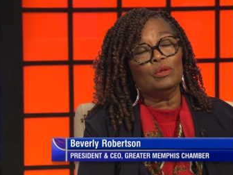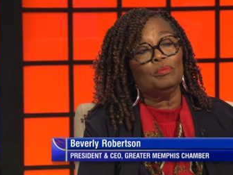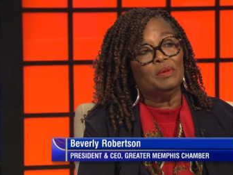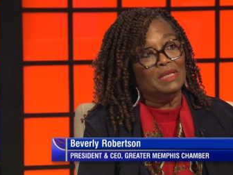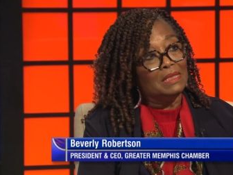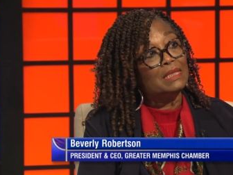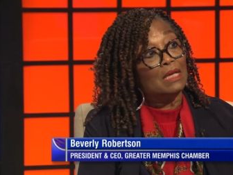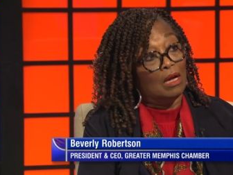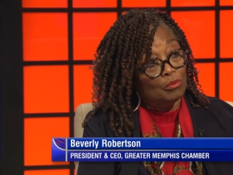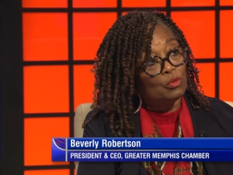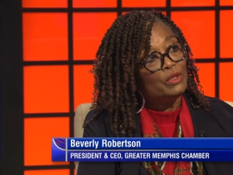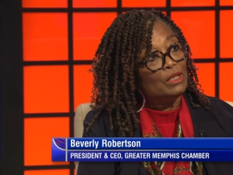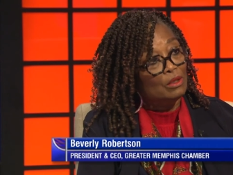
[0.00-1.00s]
be some
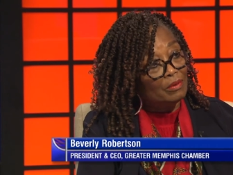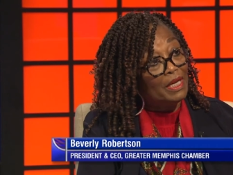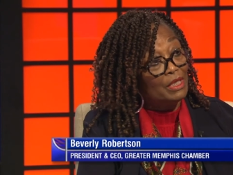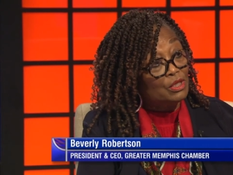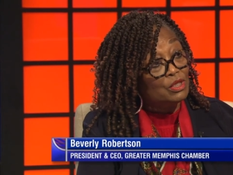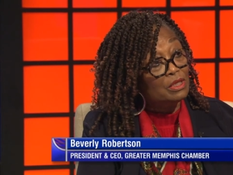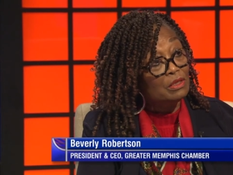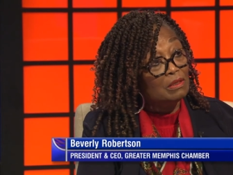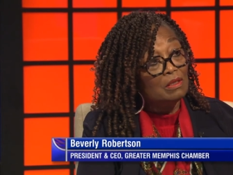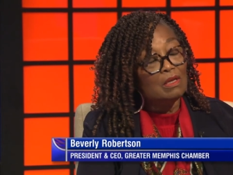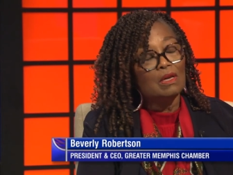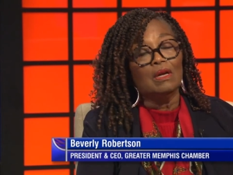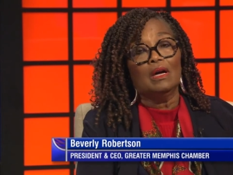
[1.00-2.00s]
relocation
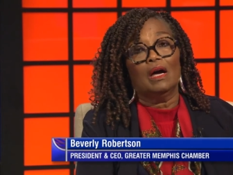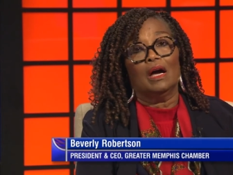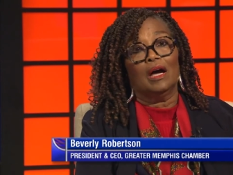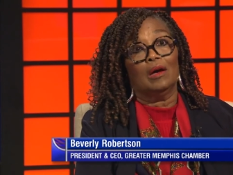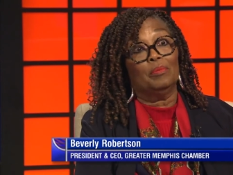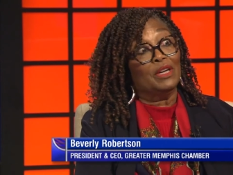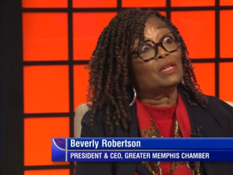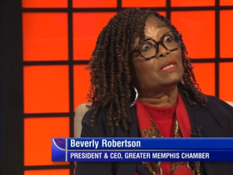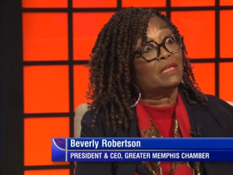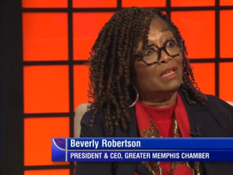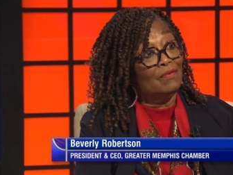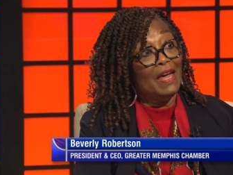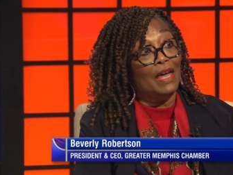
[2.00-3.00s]
uh, because
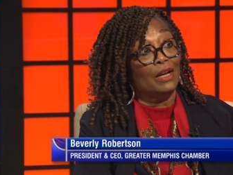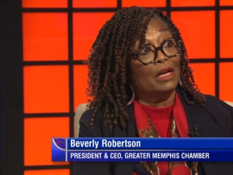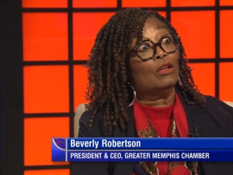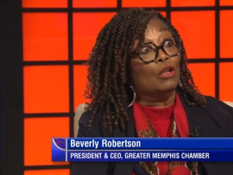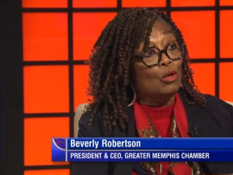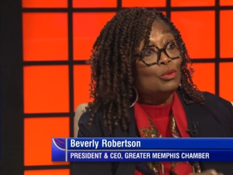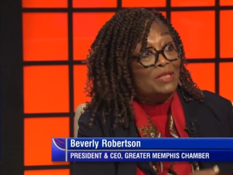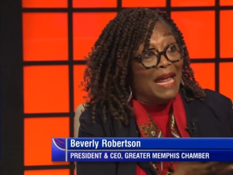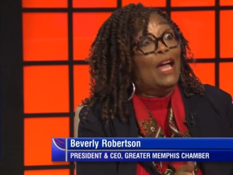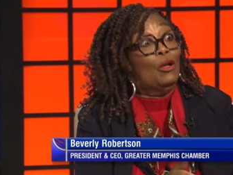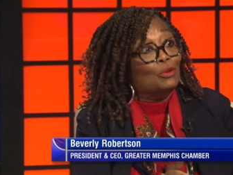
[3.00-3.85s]
they've got to close down